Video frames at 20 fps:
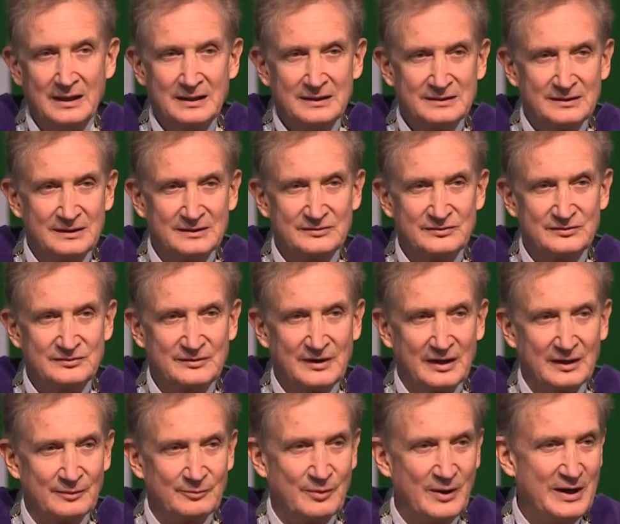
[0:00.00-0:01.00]
this
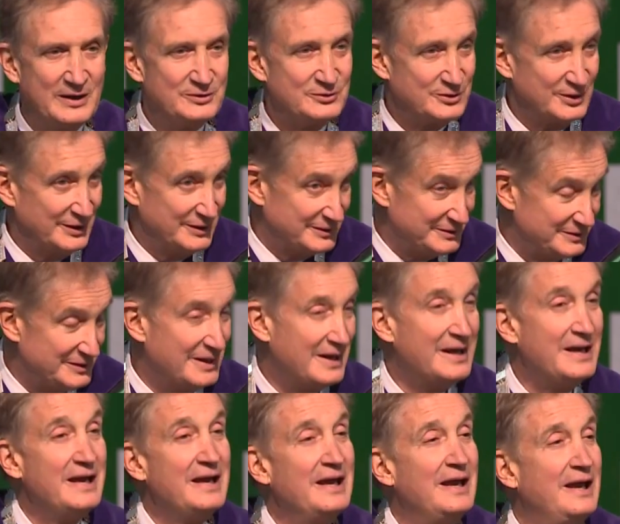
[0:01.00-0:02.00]
celebration
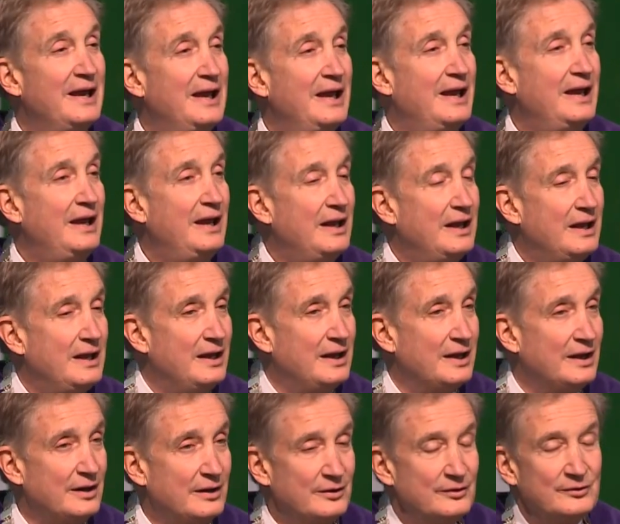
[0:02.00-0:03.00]

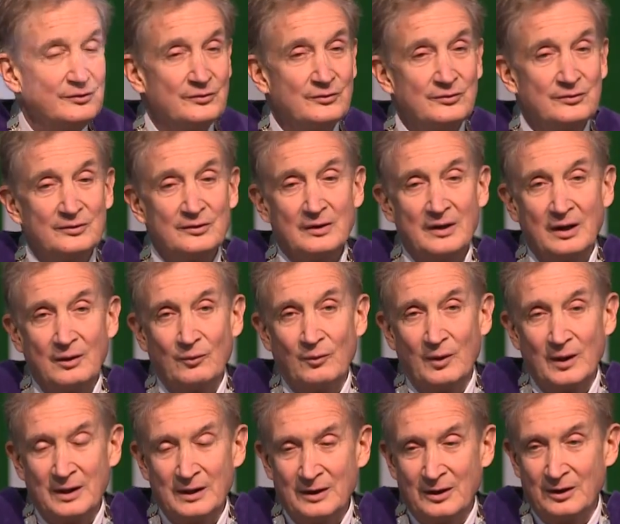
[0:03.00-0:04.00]
is
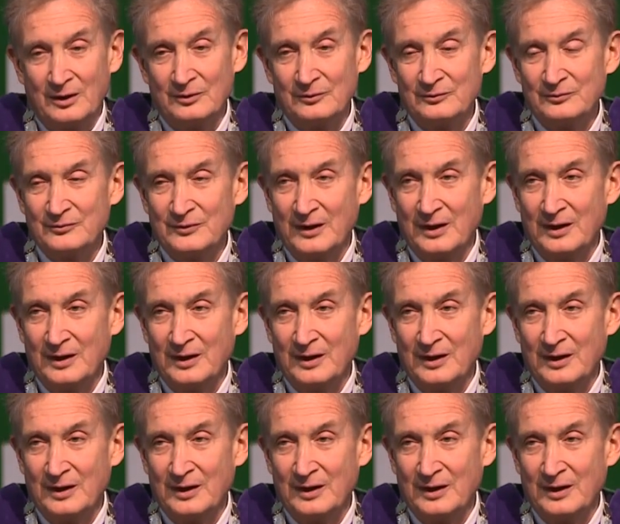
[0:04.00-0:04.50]
one of,